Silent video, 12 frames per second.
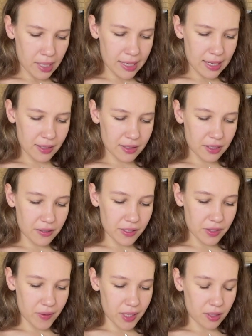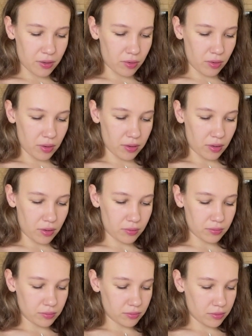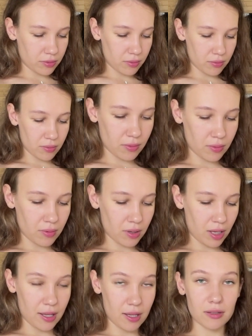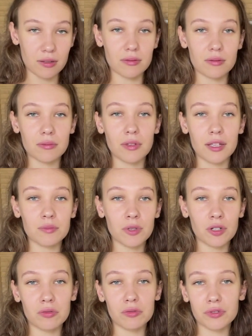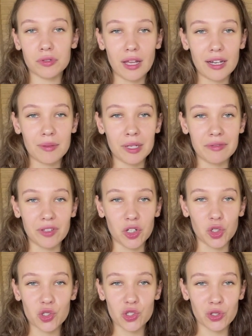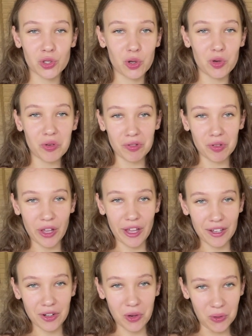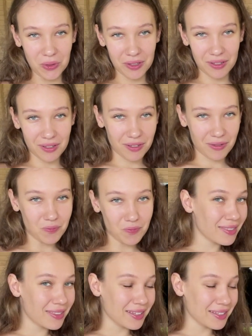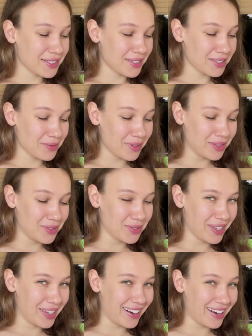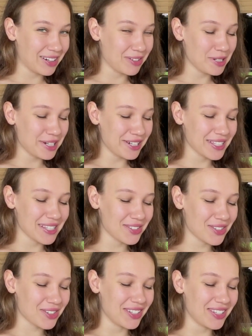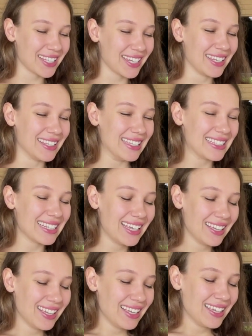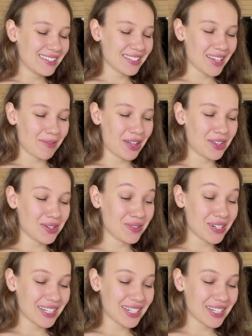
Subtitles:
editor is really cool though. And let me know if you like my videos, you know, if you like all the things that we do here, weird intros and some other weird